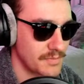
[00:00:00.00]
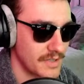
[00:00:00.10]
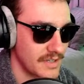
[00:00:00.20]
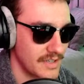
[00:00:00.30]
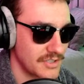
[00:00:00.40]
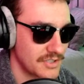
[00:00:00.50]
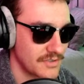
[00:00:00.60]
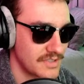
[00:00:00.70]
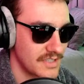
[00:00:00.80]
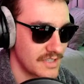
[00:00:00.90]
but I
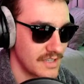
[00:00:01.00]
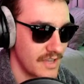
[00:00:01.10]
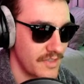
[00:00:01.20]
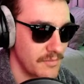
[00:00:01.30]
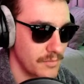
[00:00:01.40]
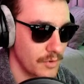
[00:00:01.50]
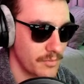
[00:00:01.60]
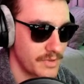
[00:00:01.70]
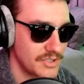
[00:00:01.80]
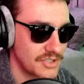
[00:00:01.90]
sure did. And then
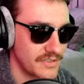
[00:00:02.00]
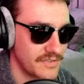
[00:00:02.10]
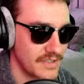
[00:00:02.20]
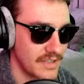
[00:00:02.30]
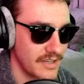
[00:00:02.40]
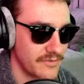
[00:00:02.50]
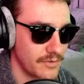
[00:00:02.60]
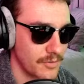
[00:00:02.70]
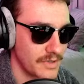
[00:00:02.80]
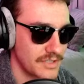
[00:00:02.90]
more pitch shifting and
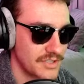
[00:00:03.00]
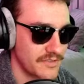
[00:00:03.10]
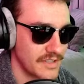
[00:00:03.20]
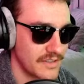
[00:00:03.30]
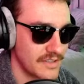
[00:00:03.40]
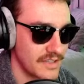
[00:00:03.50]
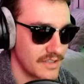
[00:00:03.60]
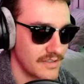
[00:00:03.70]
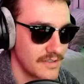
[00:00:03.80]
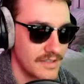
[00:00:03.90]
format shifting at the
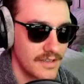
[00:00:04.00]
end.